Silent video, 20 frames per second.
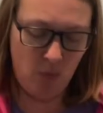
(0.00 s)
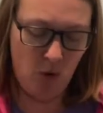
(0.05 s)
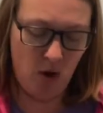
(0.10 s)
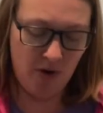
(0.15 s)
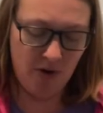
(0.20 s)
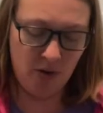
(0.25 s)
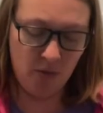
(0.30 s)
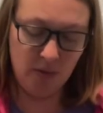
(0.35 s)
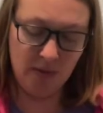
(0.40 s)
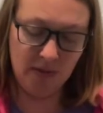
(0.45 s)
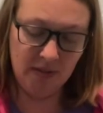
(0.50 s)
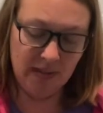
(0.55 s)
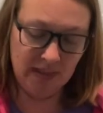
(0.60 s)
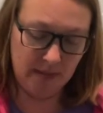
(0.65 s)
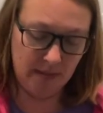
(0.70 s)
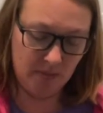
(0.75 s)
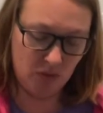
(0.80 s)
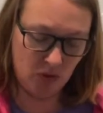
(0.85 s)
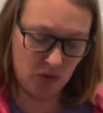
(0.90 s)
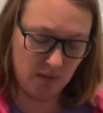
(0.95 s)
water will get
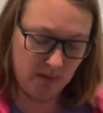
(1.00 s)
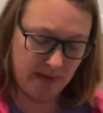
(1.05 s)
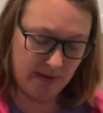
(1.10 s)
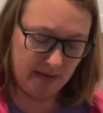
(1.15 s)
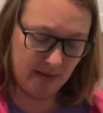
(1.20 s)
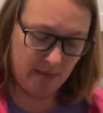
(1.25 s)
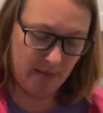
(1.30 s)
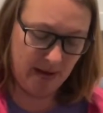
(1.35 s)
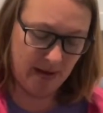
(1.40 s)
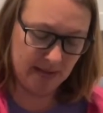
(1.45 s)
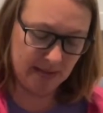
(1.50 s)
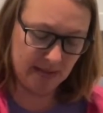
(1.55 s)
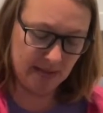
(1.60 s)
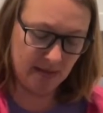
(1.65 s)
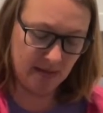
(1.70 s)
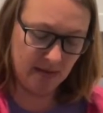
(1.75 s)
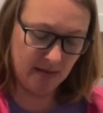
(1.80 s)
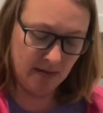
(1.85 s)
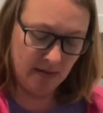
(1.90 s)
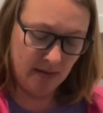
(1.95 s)
absorbed by the
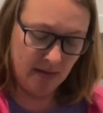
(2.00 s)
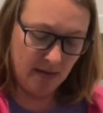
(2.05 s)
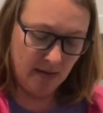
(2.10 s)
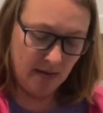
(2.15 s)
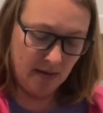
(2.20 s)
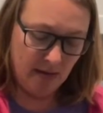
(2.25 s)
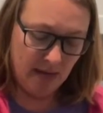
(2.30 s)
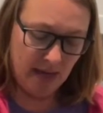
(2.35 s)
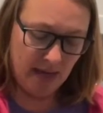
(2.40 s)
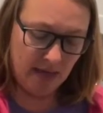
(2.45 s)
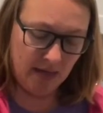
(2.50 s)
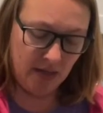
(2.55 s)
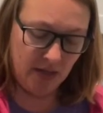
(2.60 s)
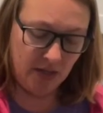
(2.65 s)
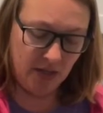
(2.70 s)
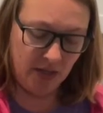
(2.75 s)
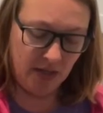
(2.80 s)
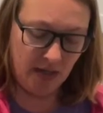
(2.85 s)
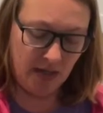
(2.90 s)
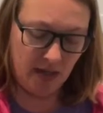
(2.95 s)
pasta and
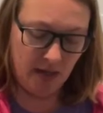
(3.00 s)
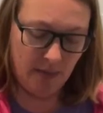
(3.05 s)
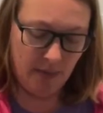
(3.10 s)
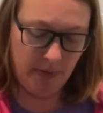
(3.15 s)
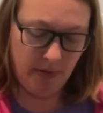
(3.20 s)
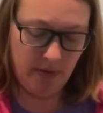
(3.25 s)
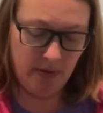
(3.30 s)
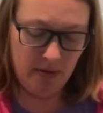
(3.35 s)
cook up.